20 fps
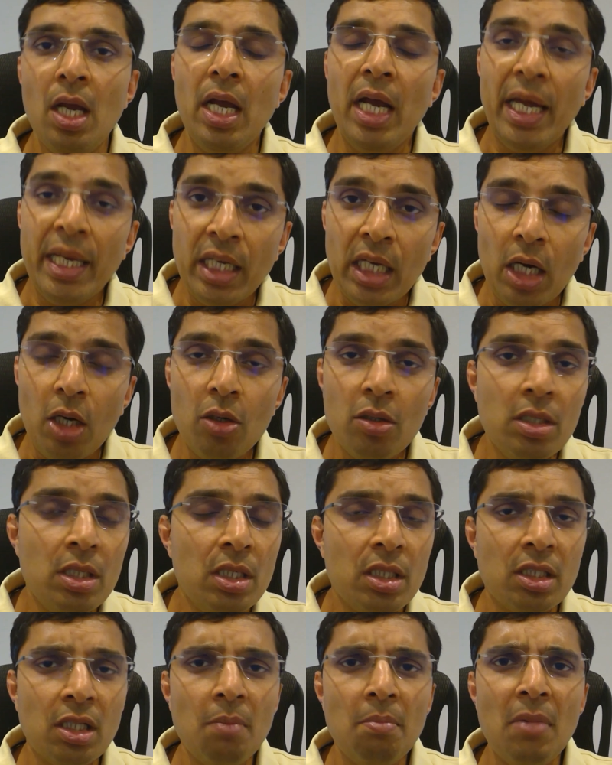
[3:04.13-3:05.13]
And now,
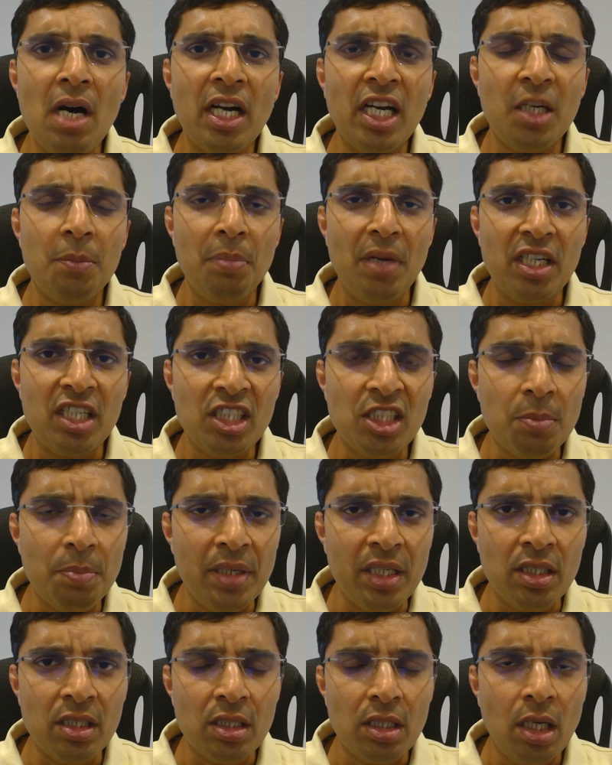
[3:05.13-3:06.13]
some market
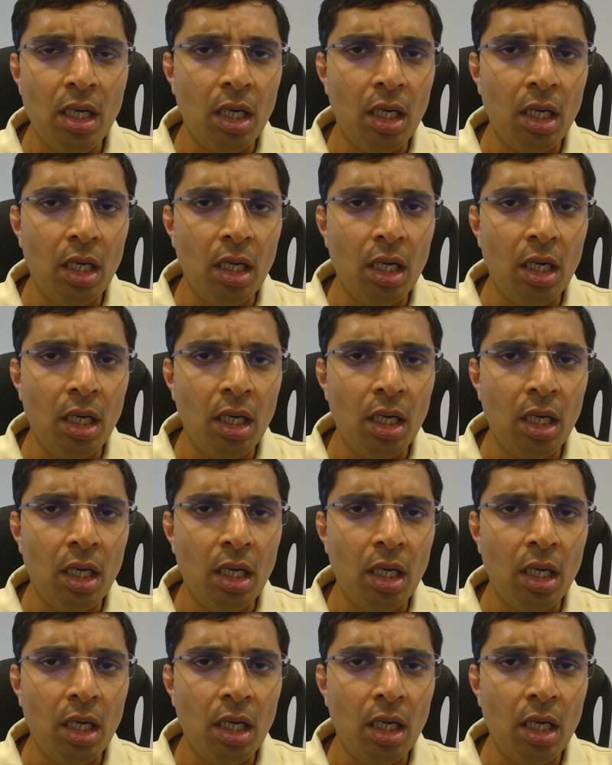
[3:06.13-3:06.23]
participants